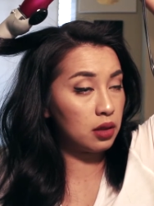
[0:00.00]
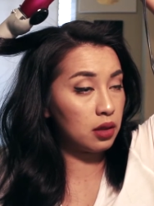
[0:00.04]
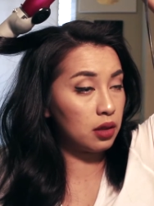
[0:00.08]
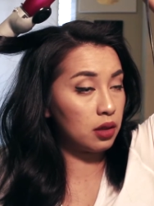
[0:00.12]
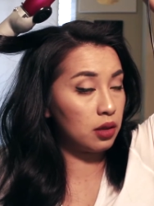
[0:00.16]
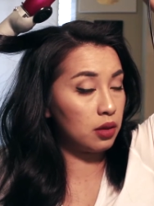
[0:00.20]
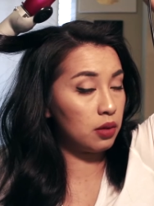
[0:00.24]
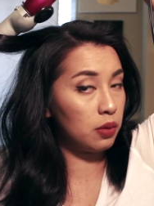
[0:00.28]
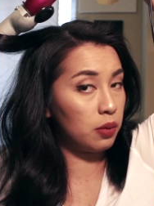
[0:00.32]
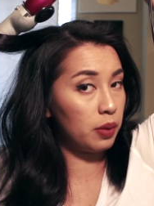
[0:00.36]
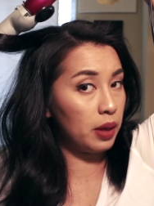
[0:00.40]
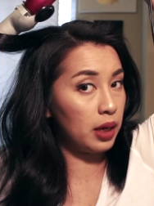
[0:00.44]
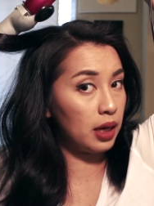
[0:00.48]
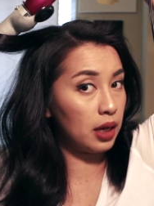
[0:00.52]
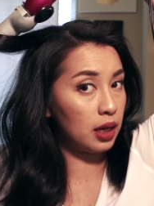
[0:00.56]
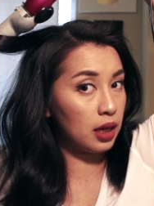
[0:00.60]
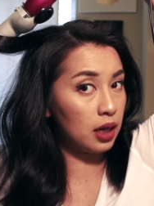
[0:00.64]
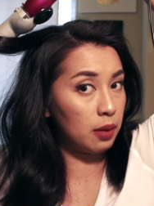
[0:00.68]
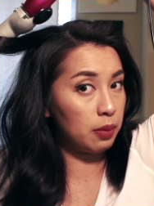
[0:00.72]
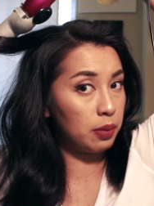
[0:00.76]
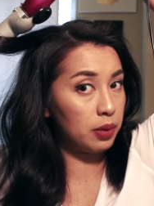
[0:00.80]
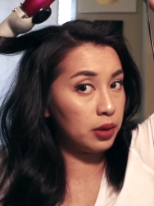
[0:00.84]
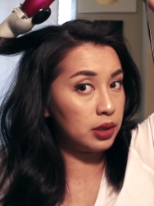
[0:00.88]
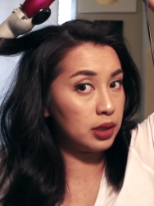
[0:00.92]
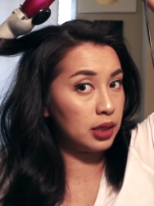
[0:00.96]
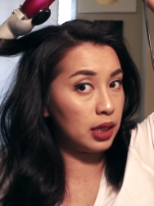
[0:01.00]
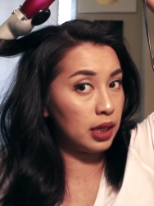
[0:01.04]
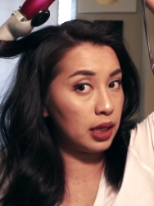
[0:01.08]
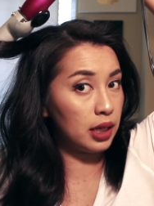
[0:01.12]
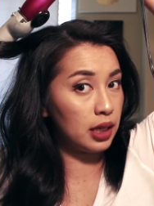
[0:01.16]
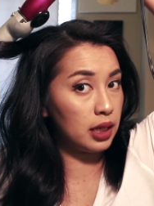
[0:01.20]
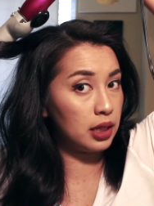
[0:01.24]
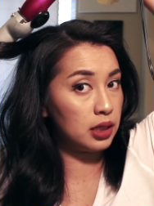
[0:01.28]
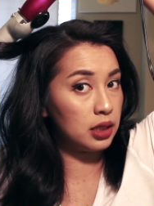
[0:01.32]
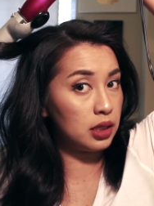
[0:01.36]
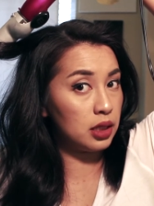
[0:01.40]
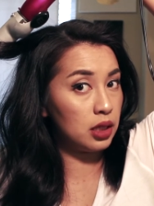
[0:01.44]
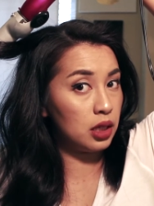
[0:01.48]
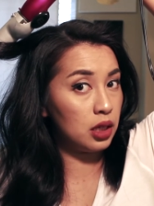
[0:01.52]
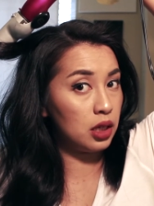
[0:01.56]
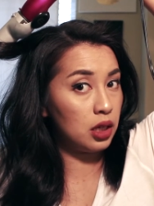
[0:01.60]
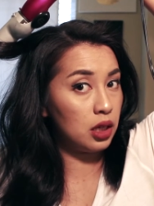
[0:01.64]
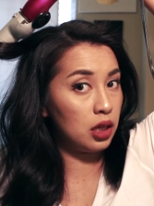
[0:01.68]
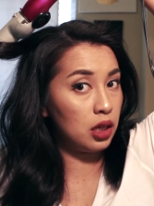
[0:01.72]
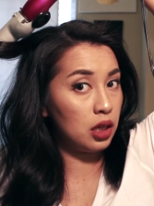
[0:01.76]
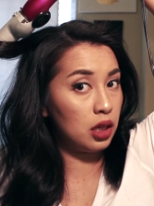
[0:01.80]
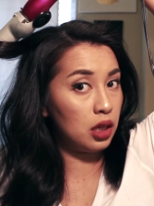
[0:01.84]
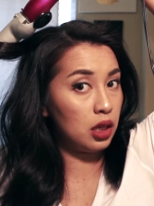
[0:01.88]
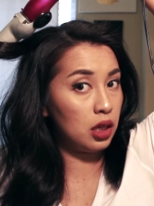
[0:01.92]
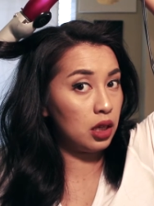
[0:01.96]
going to wait a couple seconds.
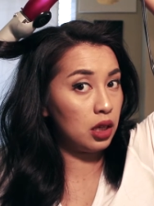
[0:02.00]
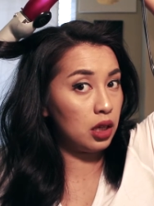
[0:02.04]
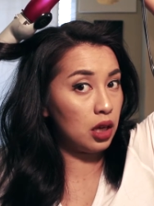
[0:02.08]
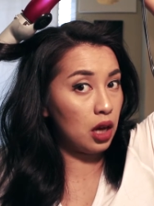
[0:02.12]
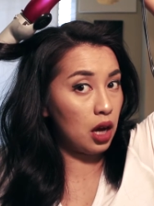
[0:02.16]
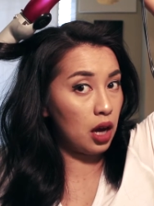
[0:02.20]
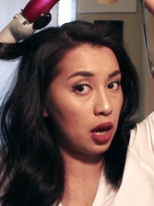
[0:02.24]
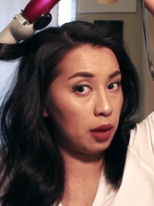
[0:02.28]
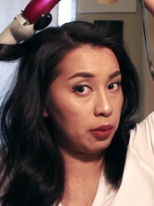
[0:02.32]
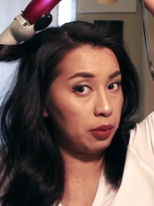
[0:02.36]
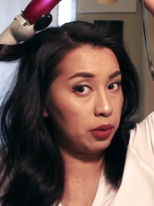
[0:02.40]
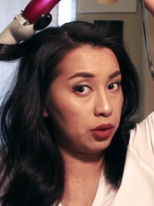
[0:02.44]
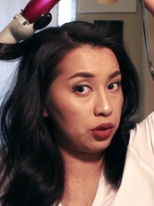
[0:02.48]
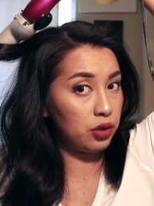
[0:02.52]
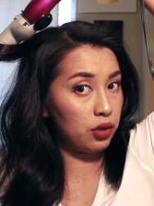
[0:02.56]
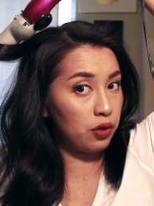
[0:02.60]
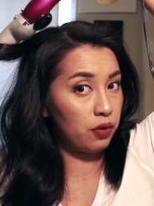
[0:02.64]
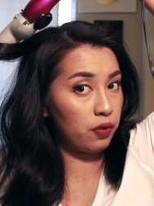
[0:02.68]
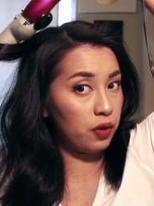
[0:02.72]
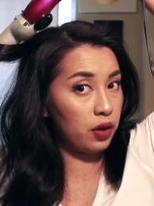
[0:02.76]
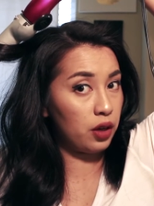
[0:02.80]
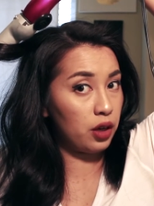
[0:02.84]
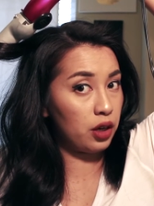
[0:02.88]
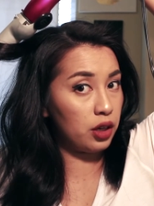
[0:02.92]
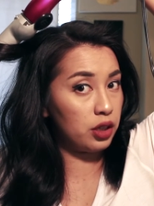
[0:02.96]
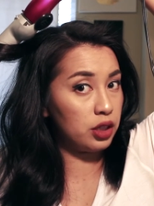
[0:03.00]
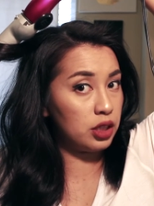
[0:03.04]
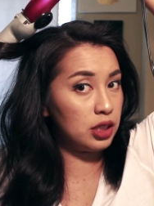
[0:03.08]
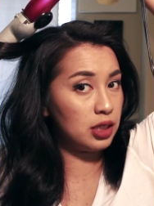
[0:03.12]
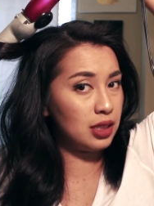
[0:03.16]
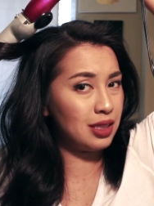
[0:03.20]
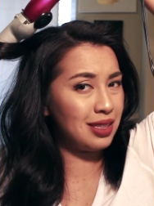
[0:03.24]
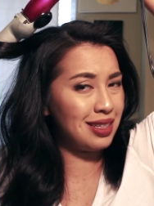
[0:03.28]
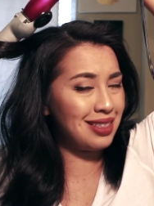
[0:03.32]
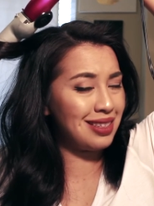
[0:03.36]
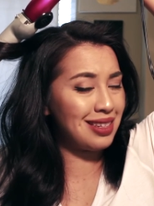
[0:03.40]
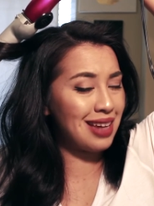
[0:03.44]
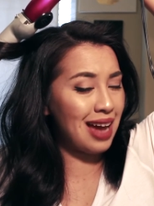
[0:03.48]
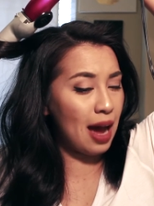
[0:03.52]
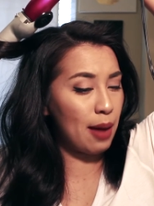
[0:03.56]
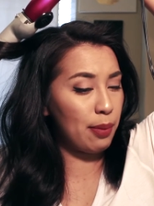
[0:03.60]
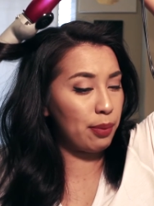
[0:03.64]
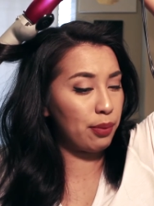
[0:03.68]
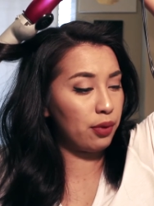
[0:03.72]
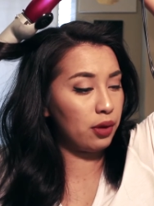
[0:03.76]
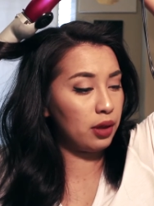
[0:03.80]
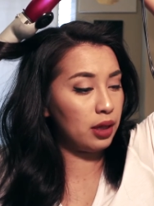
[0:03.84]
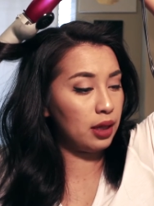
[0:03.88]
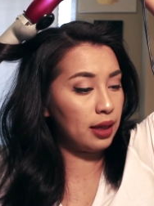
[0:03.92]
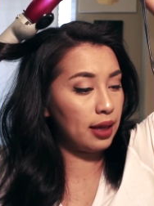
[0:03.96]
Use your finger just to tap
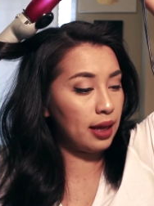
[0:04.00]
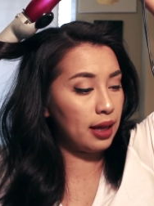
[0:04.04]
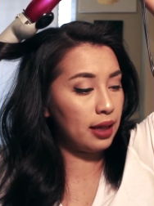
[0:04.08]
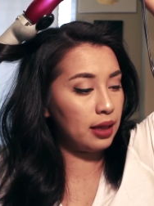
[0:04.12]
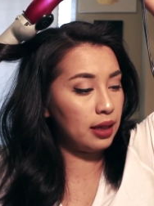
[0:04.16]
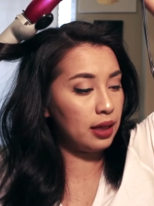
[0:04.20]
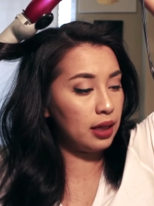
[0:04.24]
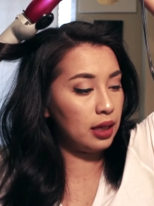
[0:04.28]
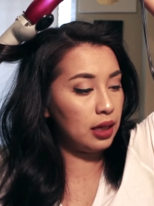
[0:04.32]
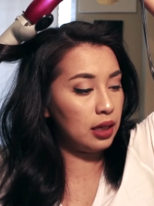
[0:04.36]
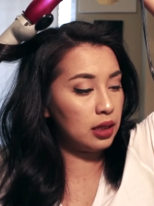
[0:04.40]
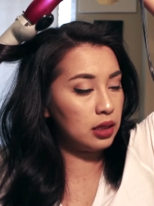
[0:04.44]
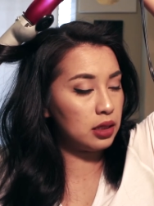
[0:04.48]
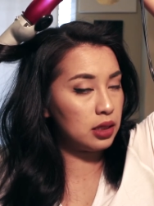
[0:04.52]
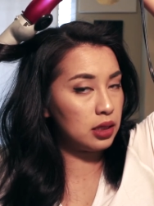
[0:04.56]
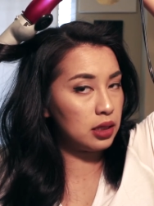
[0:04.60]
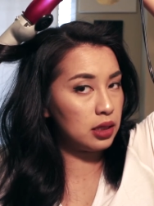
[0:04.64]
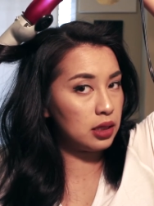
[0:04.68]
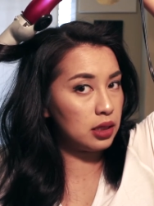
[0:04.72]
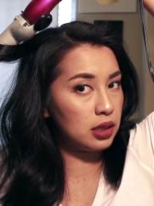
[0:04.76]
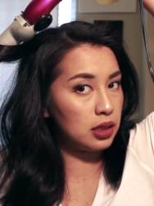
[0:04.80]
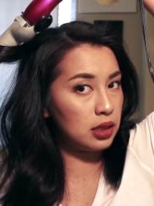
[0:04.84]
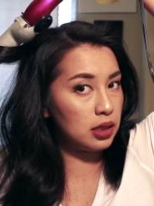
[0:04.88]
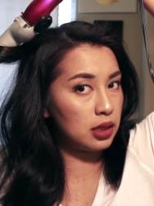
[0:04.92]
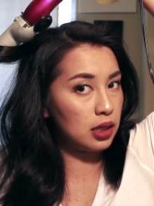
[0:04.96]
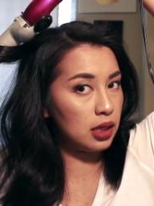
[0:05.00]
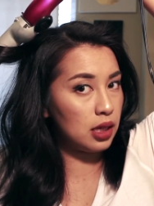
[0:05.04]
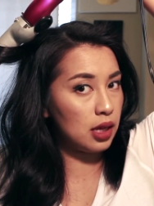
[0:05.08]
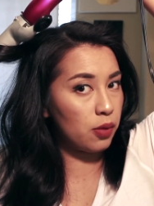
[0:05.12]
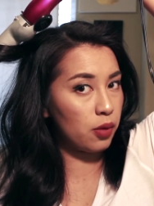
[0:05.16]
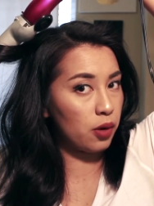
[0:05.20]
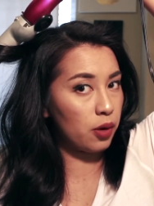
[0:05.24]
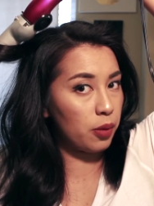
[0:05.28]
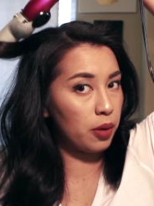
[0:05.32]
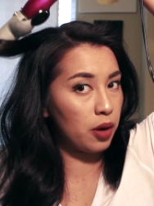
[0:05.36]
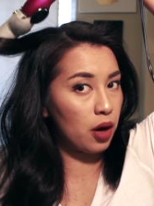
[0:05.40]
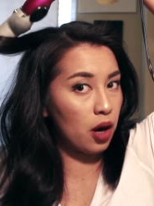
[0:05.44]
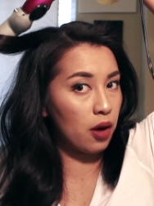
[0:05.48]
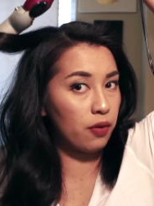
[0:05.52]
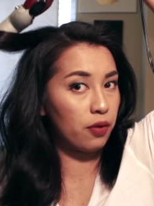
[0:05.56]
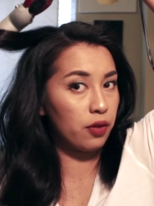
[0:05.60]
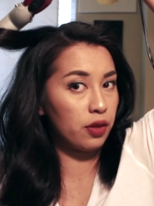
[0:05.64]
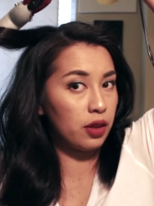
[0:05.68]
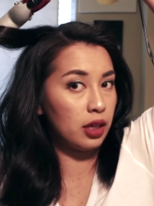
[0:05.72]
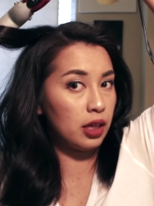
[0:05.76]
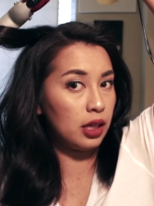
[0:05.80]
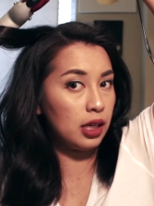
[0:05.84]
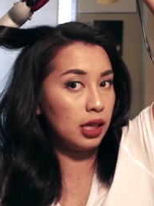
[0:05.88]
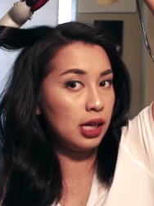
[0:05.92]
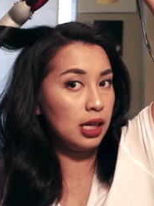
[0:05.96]
really lightly just to see where we are for
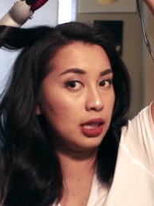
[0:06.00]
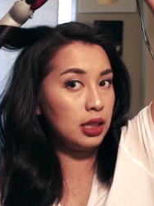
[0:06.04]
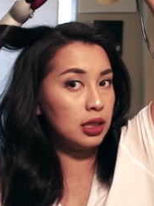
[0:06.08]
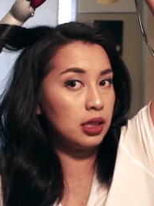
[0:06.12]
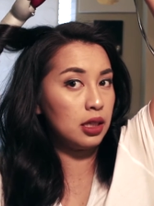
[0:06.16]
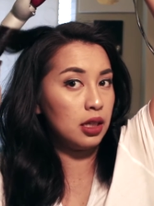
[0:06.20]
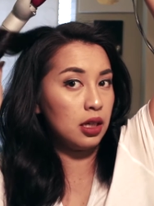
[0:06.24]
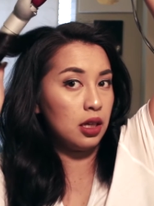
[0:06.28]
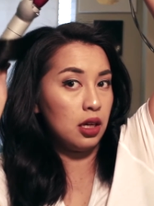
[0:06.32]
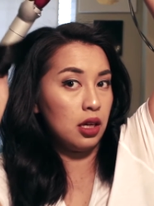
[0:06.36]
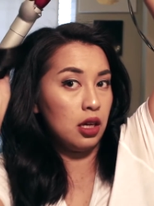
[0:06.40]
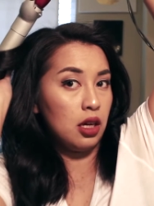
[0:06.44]
the heat.